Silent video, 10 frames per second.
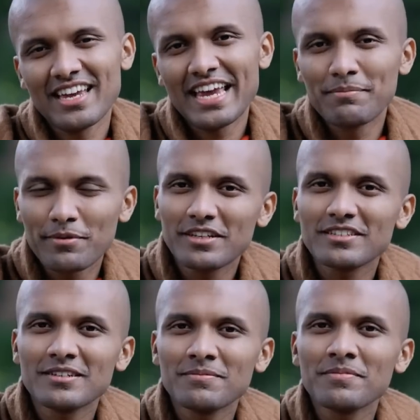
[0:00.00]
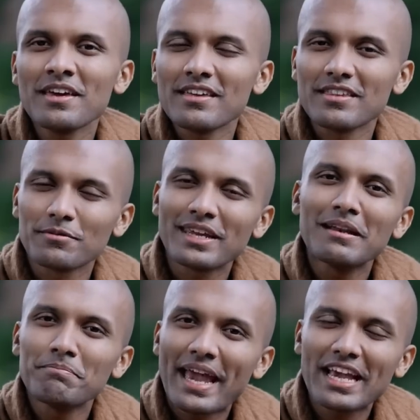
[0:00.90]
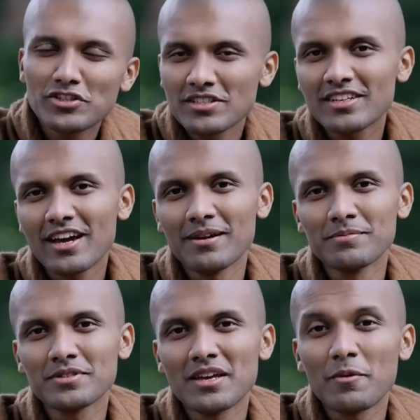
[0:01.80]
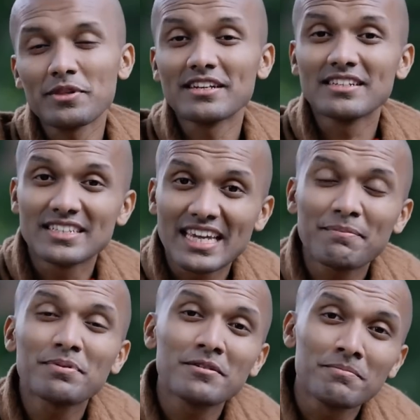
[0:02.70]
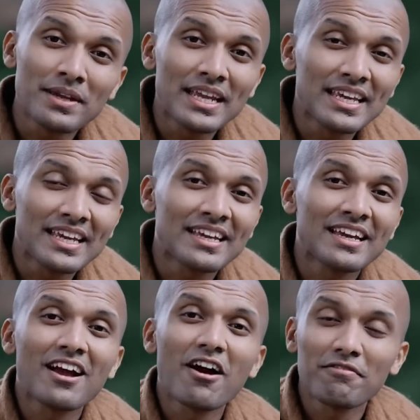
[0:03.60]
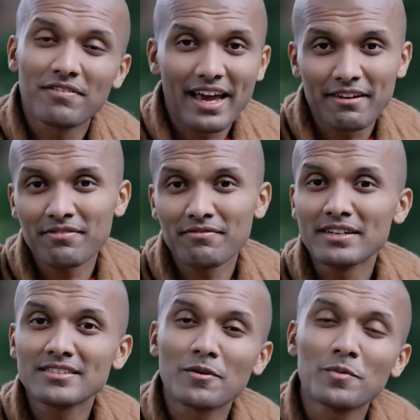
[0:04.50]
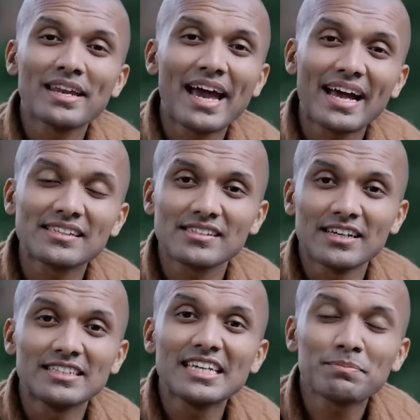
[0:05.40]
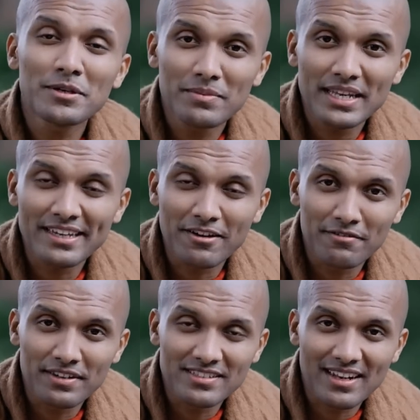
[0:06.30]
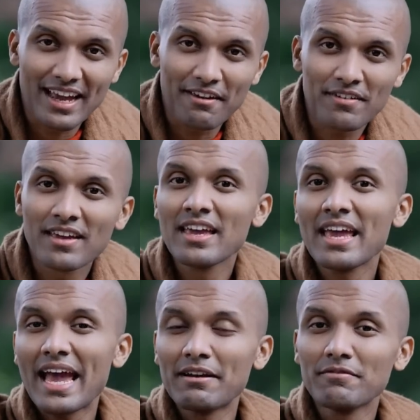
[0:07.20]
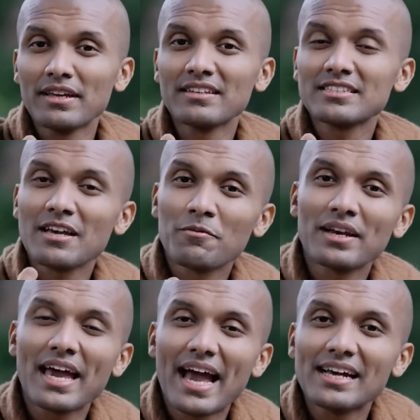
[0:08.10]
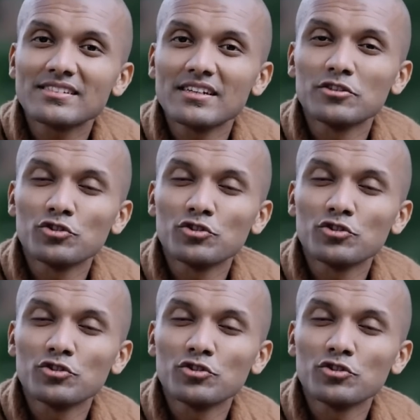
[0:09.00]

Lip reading: In Buddhism, the real patience comes with a deeper meaning of life. When someone has a deeper meaning of his life, and when someone has